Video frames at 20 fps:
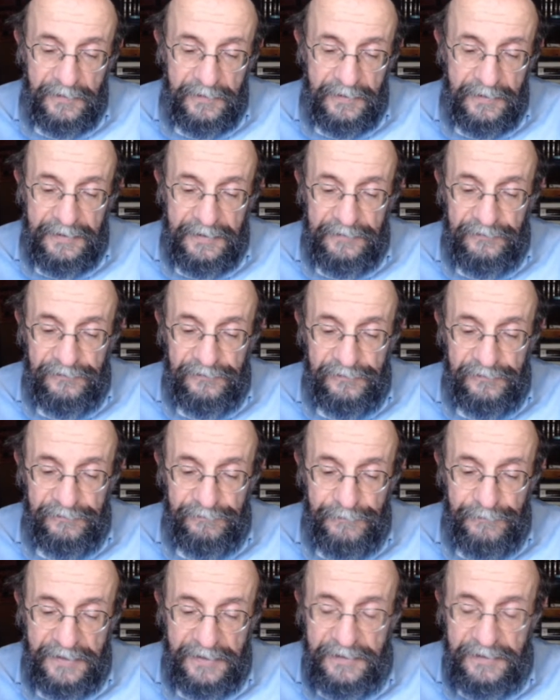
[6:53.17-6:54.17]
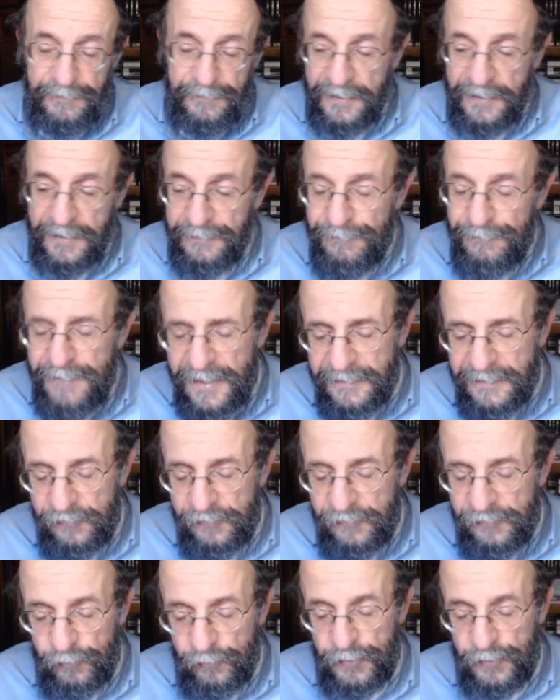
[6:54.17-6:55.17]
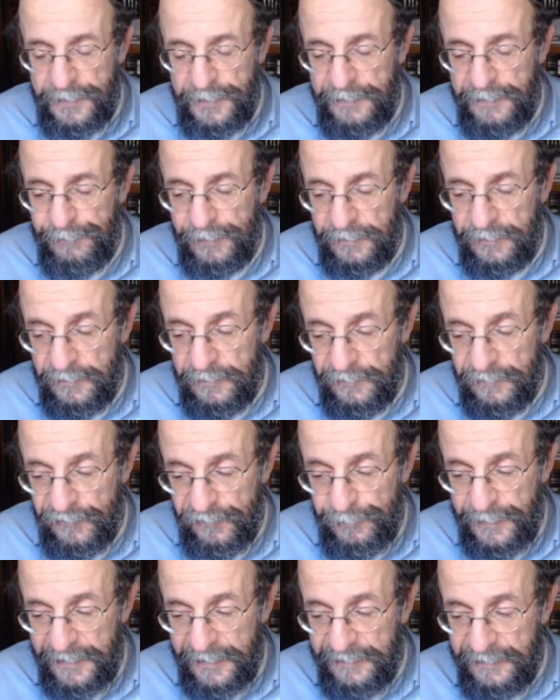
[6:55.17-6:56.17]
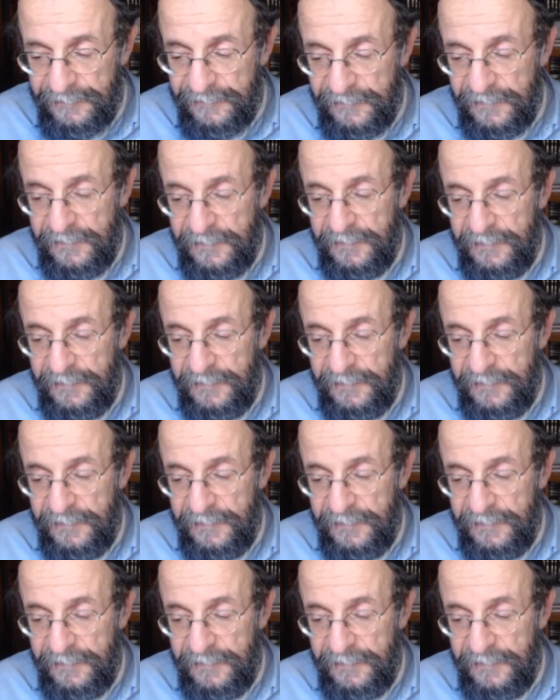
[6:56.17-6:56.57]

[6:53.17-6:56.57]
and many, many, many Jewish people spend